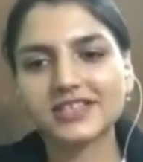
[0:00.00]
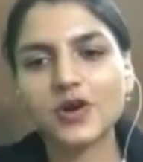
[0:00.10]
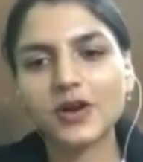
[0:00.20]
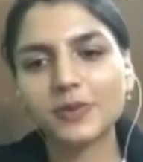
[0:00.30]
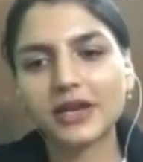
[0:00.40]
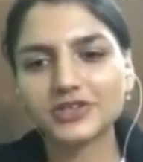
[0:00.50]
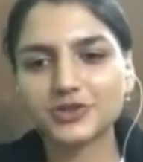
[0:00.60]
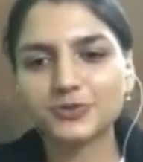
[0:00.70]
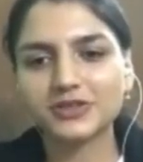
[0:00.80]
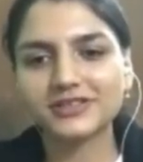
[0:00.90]
he's got
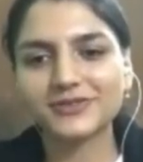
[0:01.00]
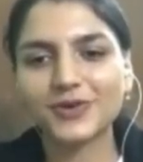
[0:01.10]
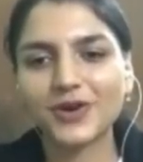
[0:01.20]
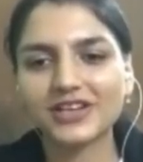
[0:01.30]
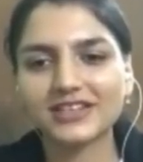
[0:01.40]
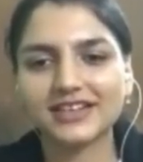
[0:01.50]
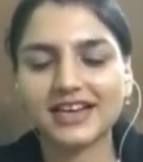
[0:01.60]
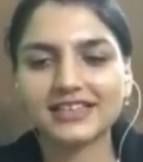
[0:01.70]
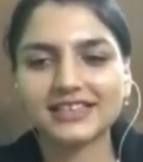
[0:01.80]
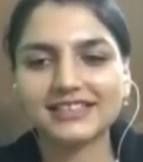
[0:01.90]
punishment for
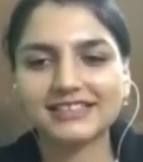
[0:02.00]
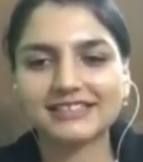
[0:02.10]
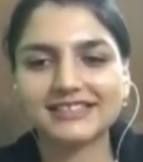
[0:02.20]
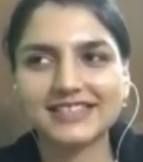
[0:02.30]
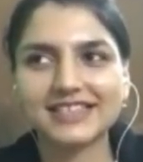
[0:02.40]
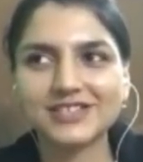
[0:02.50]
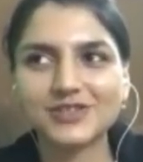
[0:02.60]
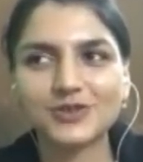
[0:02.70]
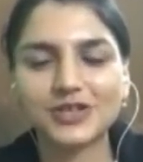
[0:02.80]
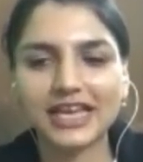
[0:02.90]
I think 6
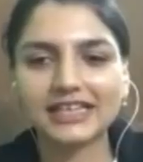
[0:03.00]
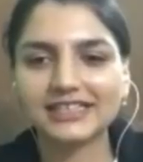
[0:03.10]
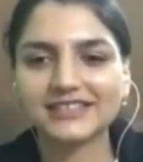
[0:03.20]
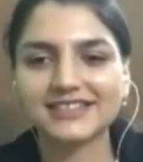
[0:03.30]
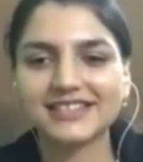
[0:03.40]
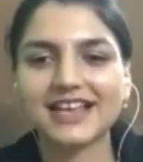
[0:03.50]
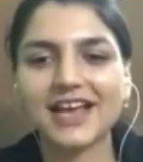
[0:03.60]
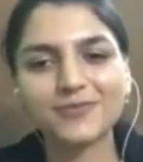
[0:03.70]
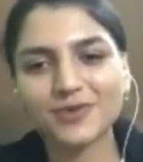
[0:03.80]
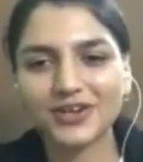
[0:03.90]
to 10 years.
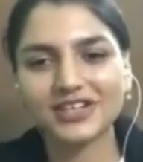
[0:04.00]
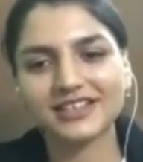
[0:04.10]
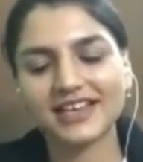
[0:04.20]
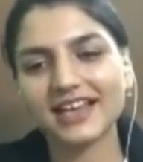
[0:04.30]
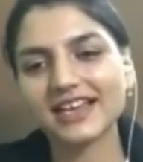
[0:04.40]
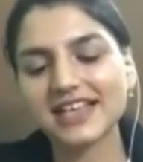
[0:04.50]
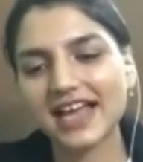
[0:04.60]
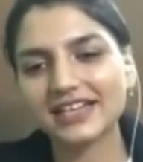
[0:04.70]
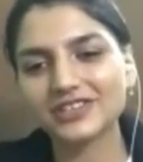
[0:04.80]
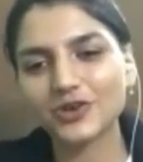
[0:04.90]
I'm not
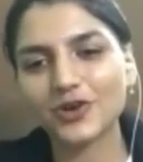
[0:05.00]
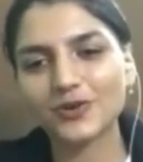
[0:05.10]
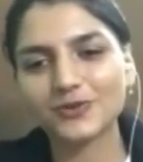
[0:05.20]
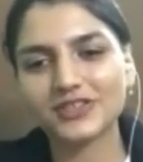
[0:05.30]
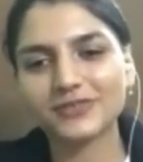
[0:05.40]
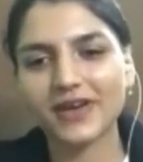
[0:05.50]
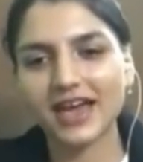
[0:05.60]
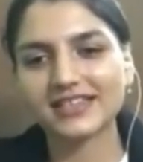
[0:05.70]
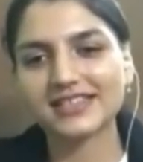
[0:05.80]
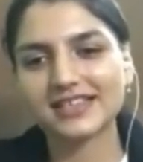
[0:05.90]
exactly sure of the
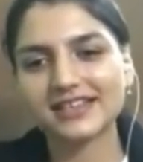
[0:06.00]
facts.